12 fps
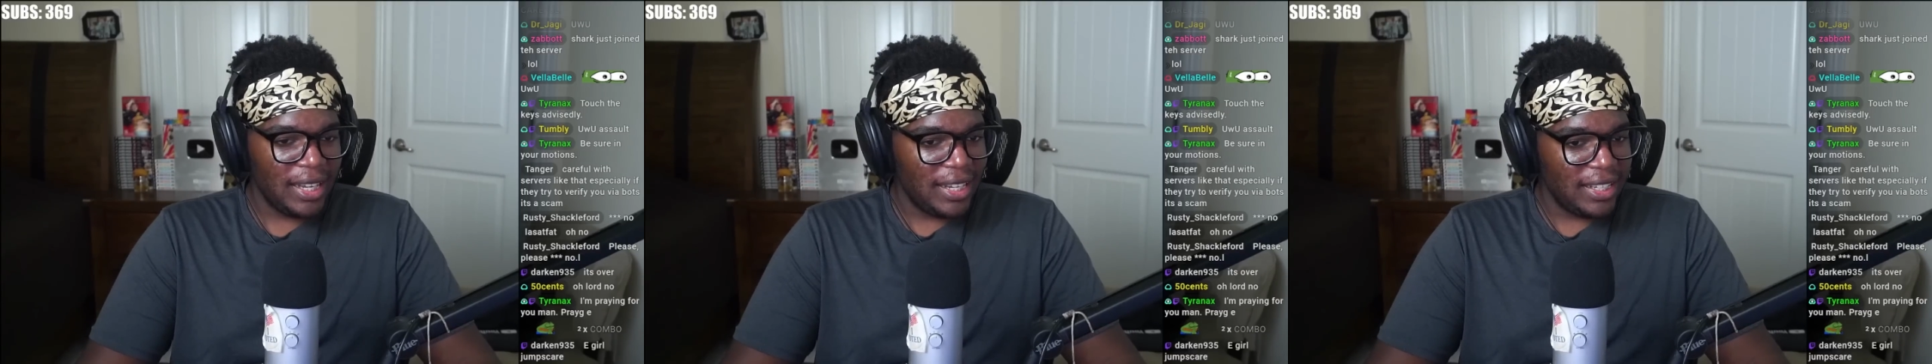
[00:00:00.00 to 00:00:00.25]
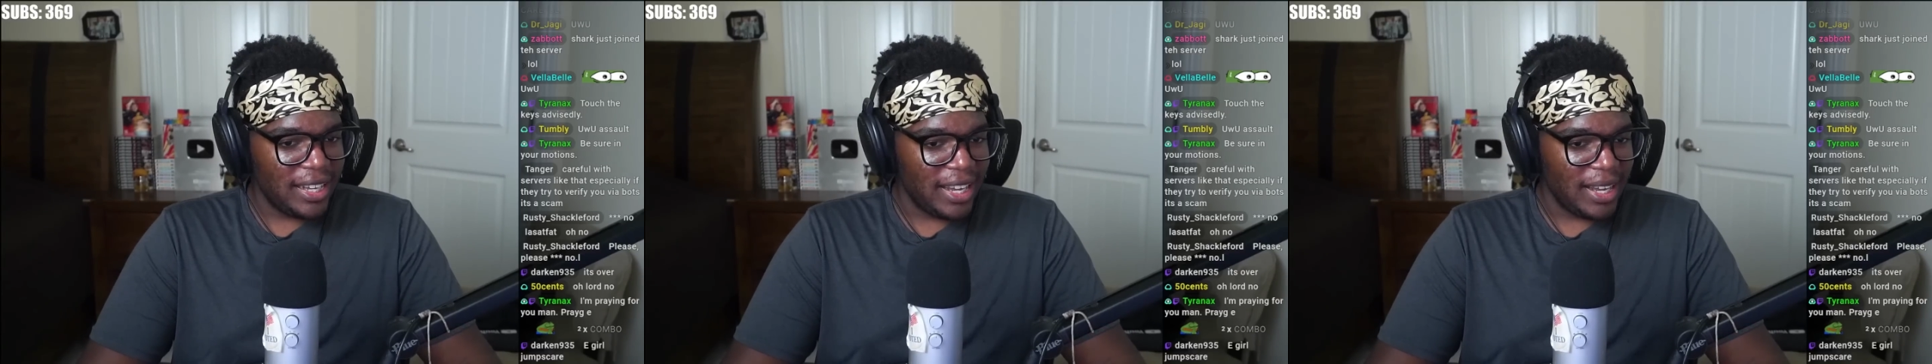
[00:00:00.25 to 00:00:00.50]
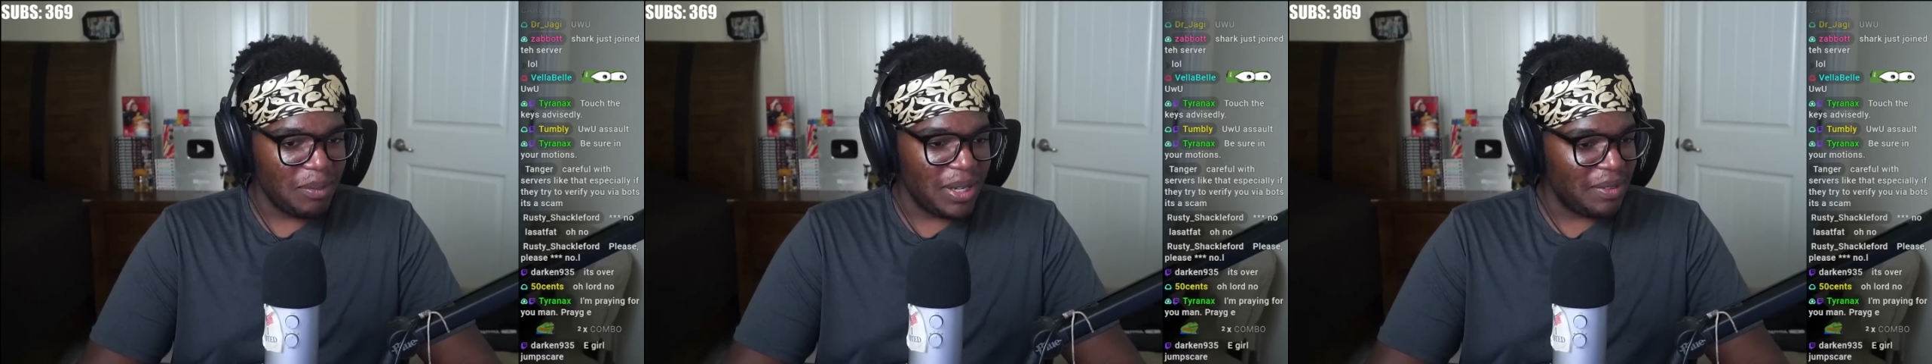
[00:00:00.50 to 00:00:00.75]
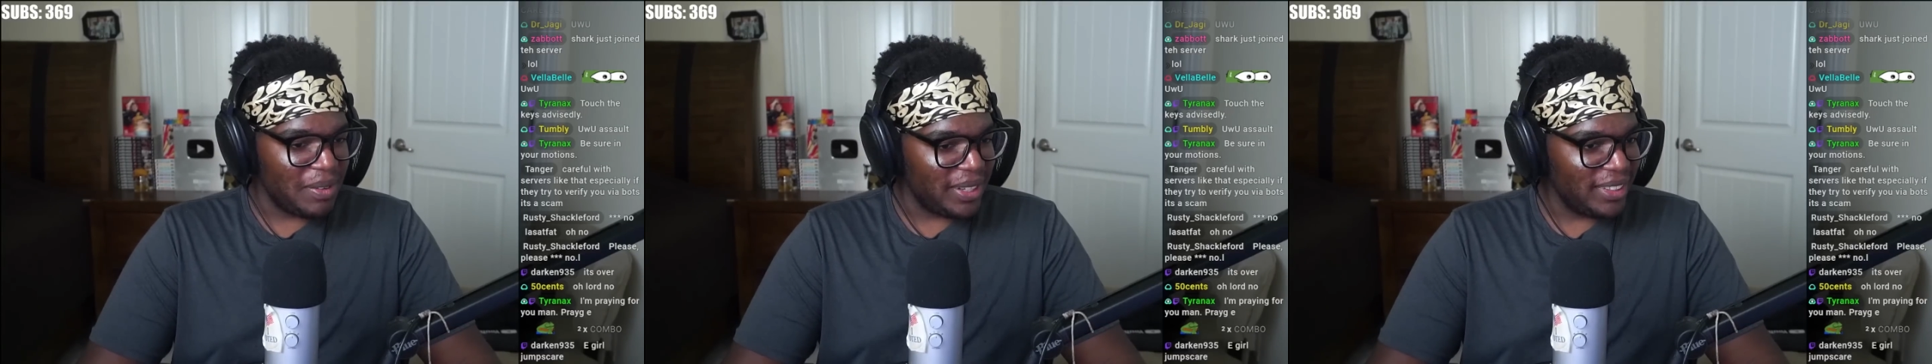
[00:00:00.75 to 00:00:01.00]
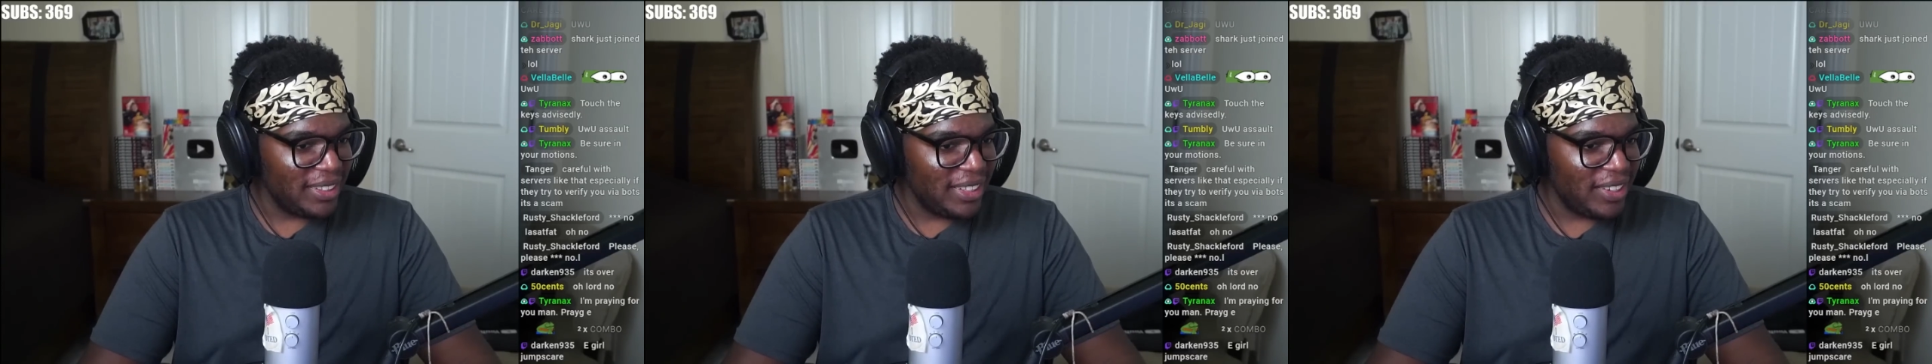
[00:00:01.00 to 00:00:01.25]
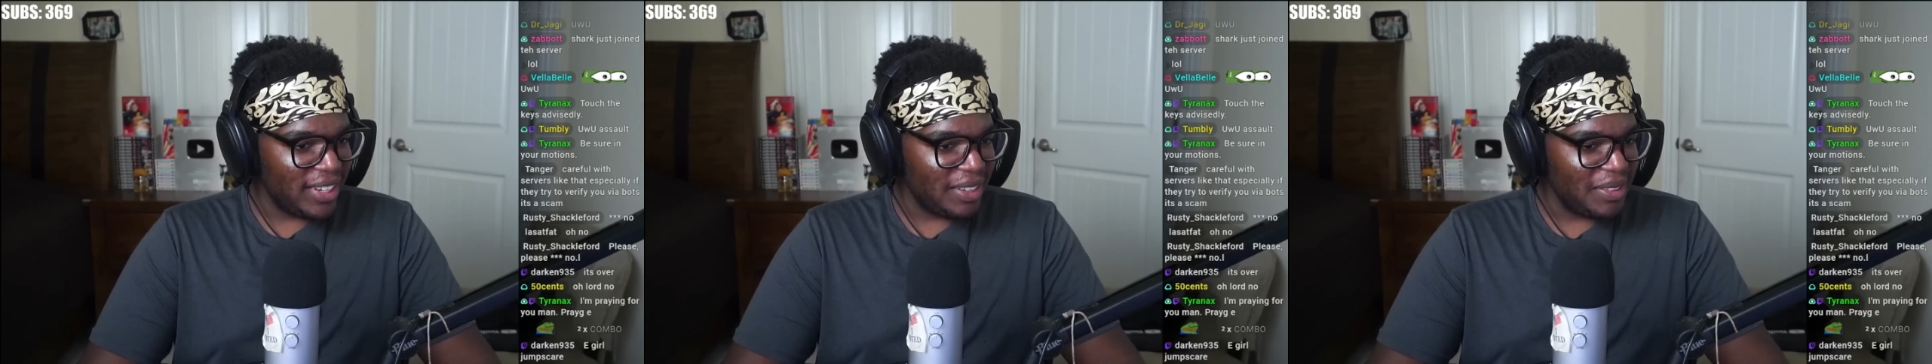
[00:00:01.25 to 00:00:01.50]
Yeah, I'm leaving.
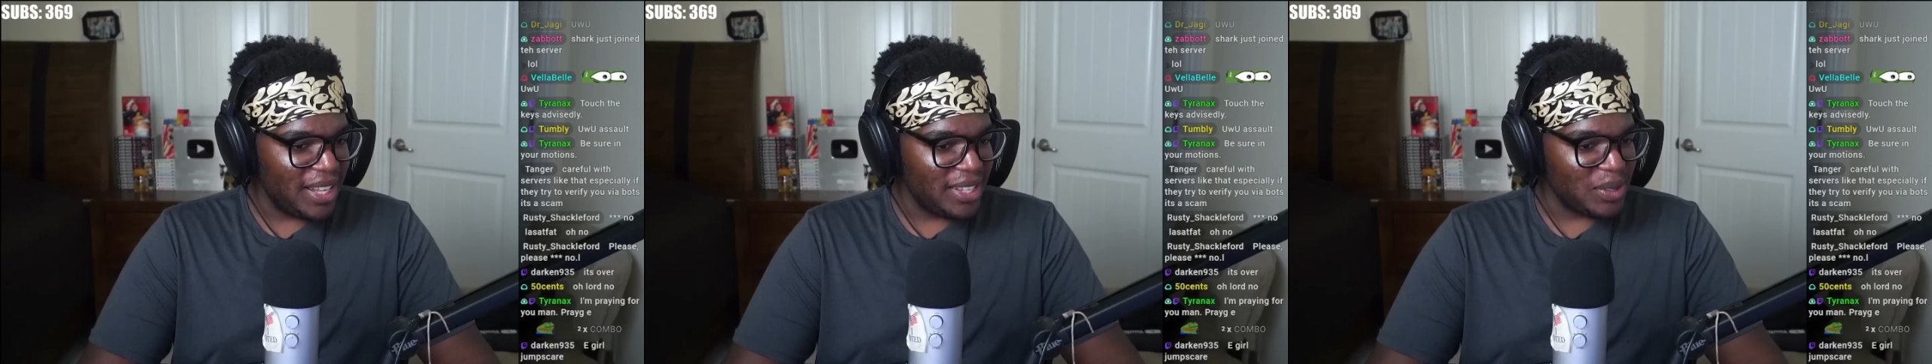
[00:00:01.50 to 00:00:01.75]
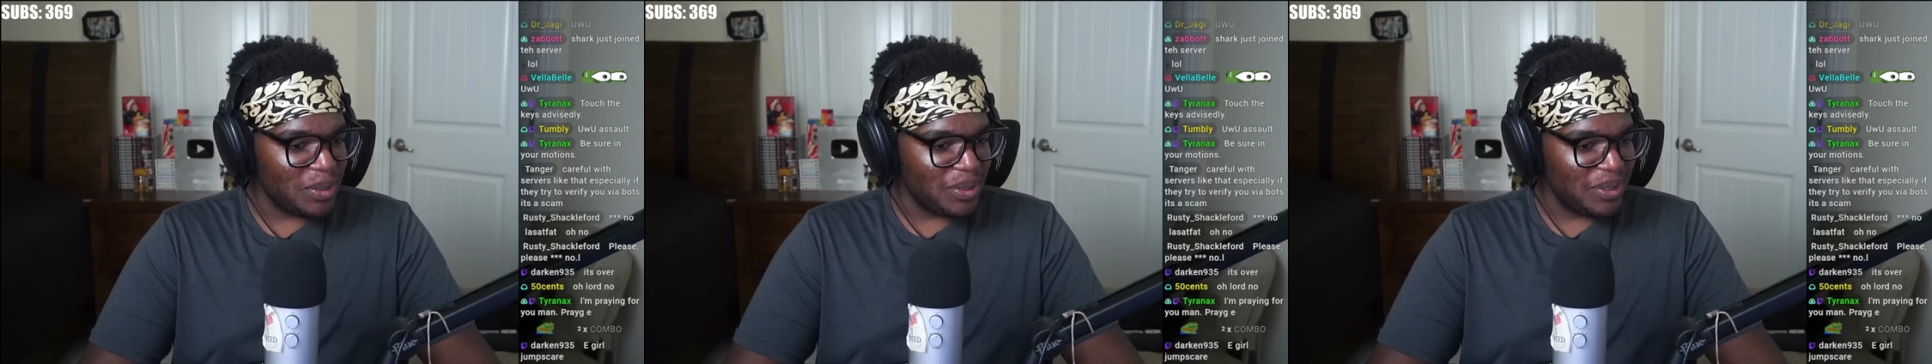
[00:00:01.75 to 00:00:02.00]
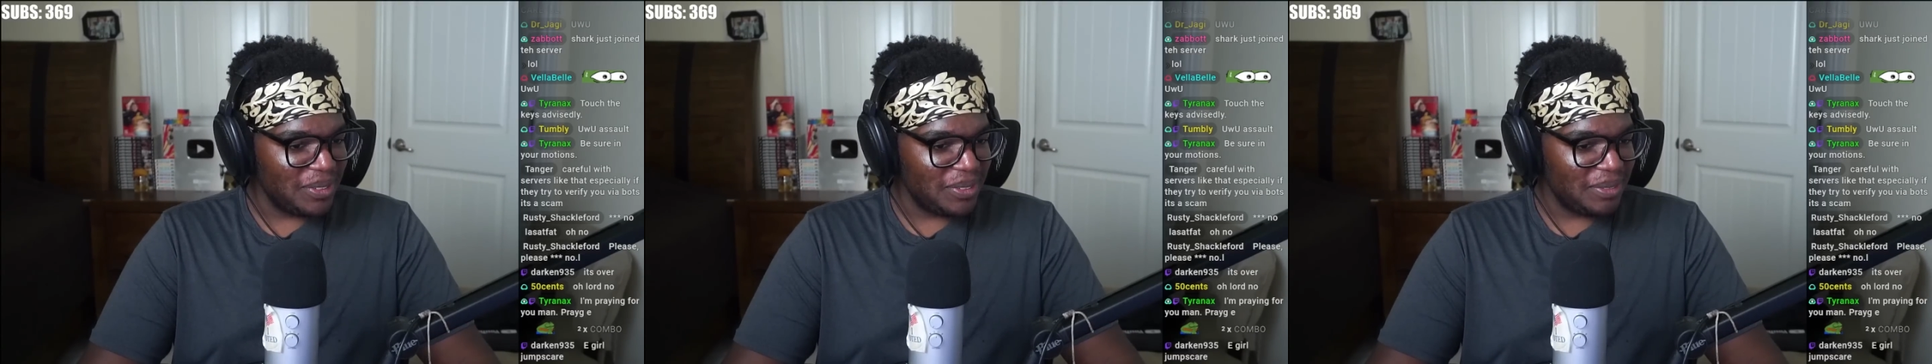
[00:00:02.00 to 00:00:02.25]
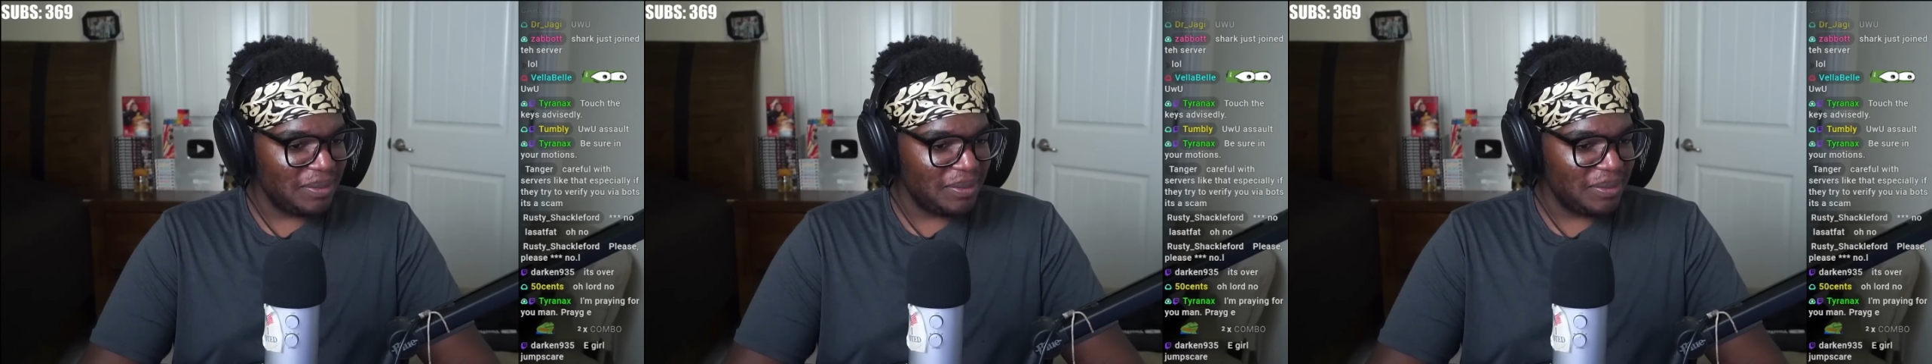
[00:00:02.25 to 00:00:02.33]
Okay, that's cool.